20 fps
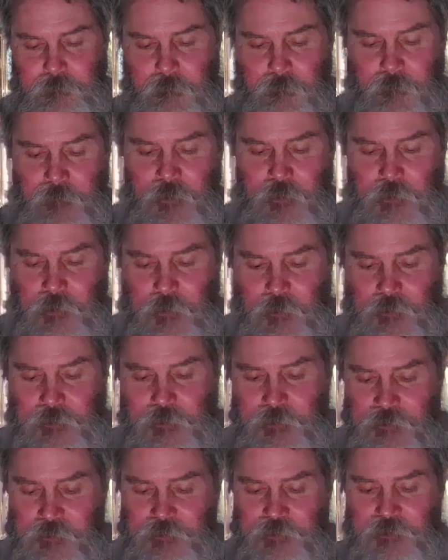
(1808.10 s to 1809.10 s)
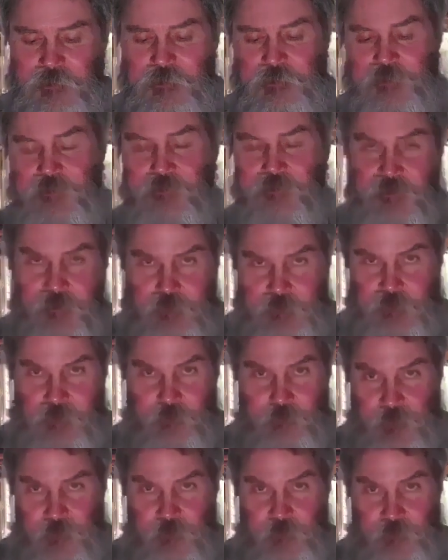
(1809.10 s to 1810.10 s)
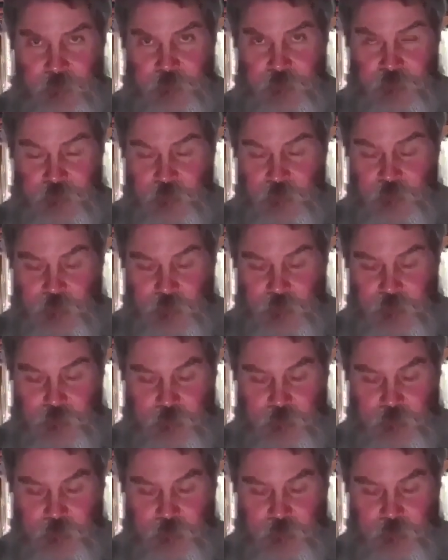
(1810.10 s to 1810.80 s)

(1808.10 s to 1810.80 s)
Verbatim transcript: back up. This is a